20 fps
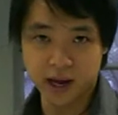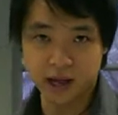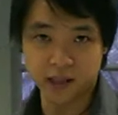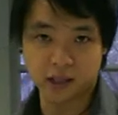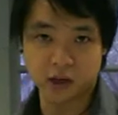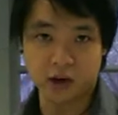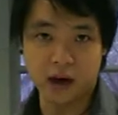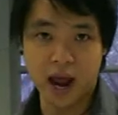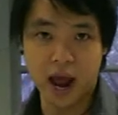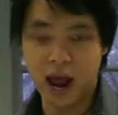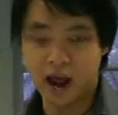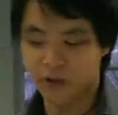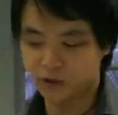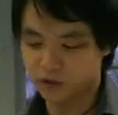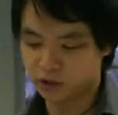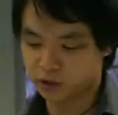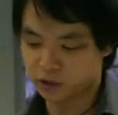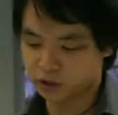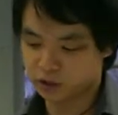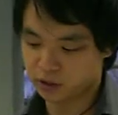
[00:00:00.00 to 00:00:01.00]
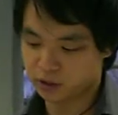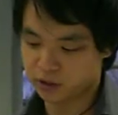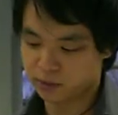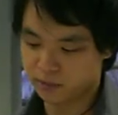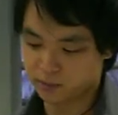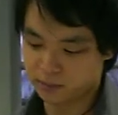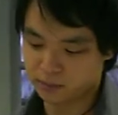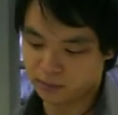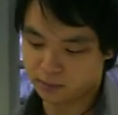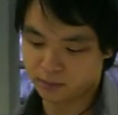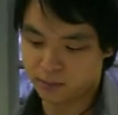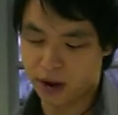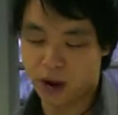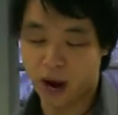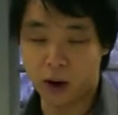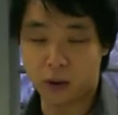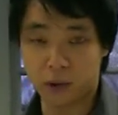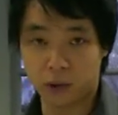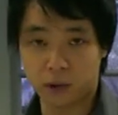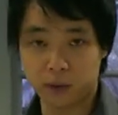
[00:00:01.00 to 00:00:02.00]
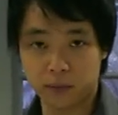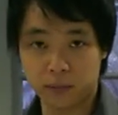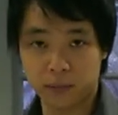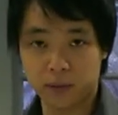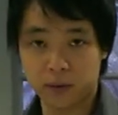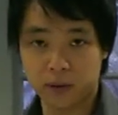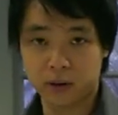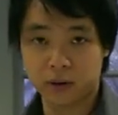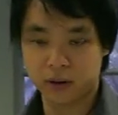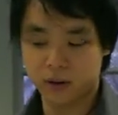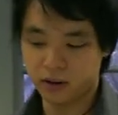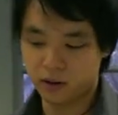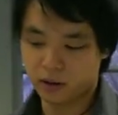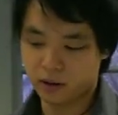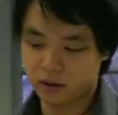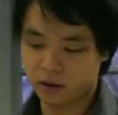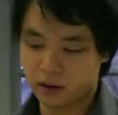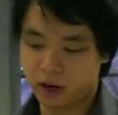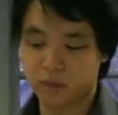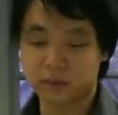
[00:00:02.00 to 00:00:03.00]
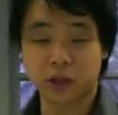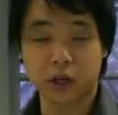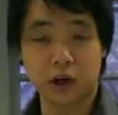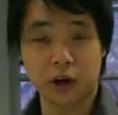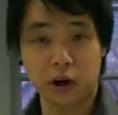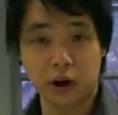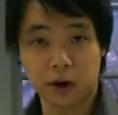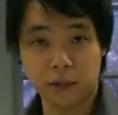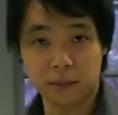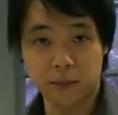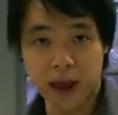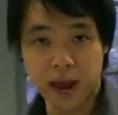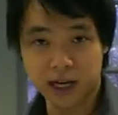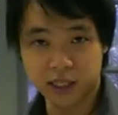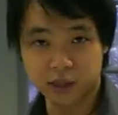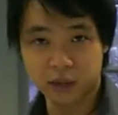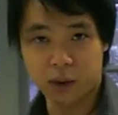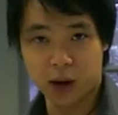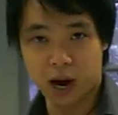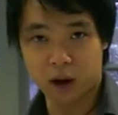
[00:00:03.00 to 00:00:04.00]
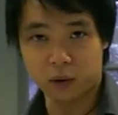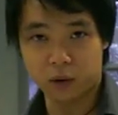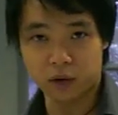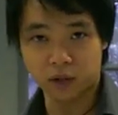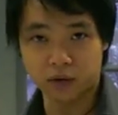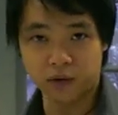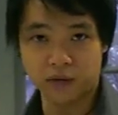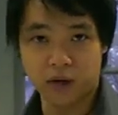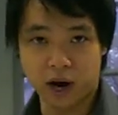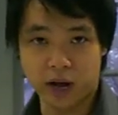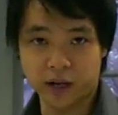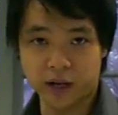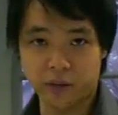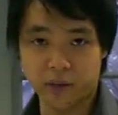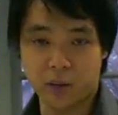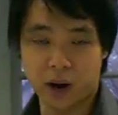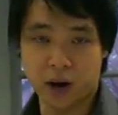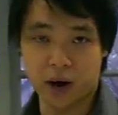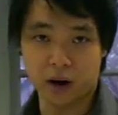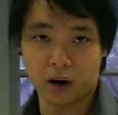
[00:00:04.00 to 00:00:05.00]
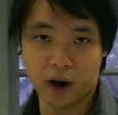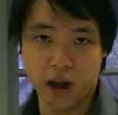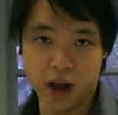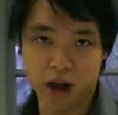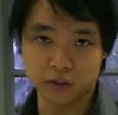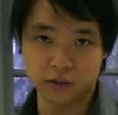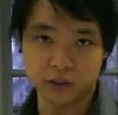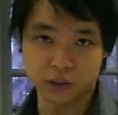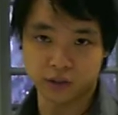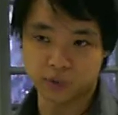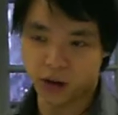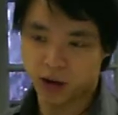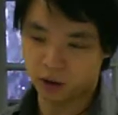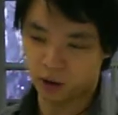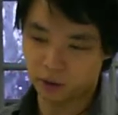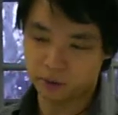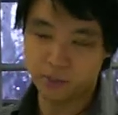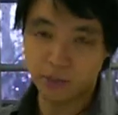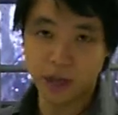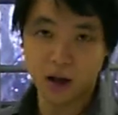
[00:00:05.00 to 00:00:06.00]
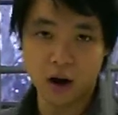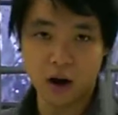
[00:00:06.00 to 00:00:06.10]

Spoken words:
as our average power, our max power divided by our average power.